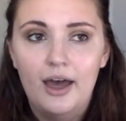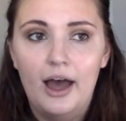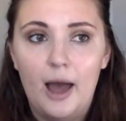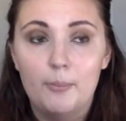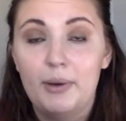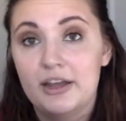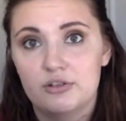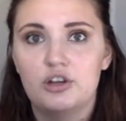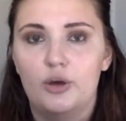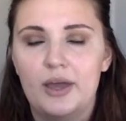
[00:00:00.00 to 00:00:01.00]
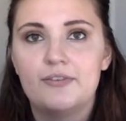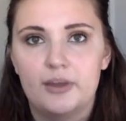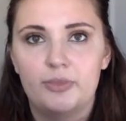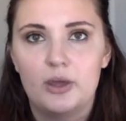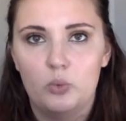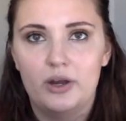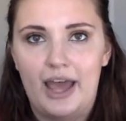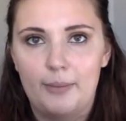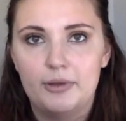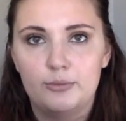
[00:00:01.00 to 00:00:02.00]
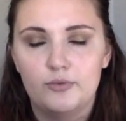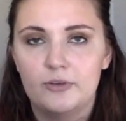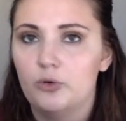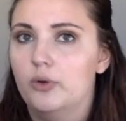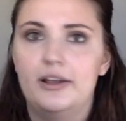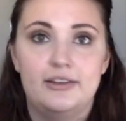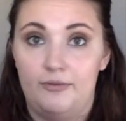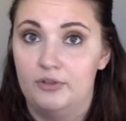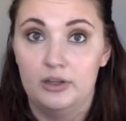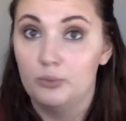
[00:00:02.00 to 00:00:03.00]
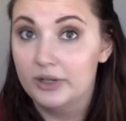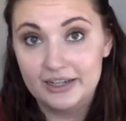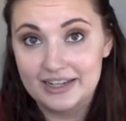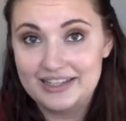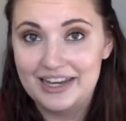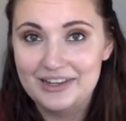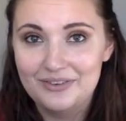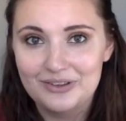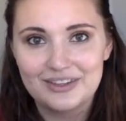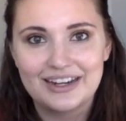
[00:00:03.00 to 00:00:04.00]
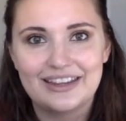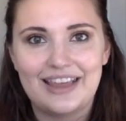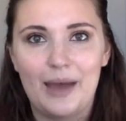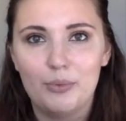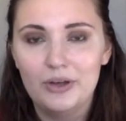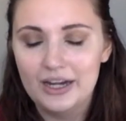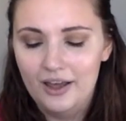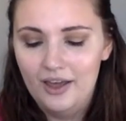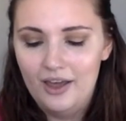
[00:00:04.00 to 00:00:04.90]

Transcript: But, if something would happen moving forward, I definitely wouldn't continue using it at that point.